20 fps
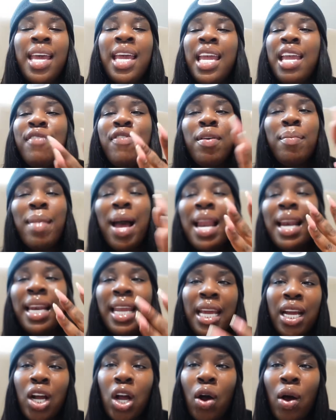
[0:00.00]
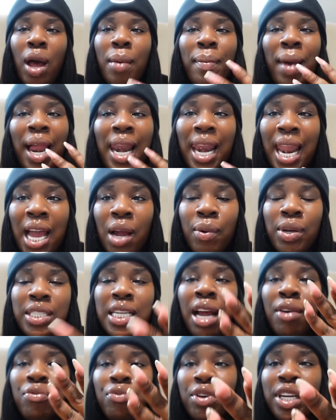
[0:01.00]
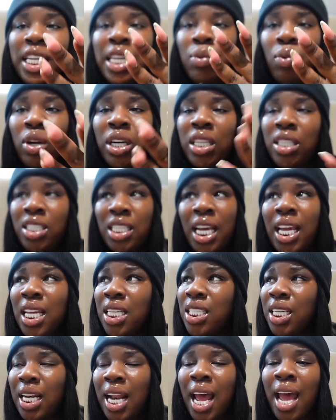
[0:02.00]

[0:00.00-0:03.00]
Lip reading: Even my lingo and my language, I really want to change it.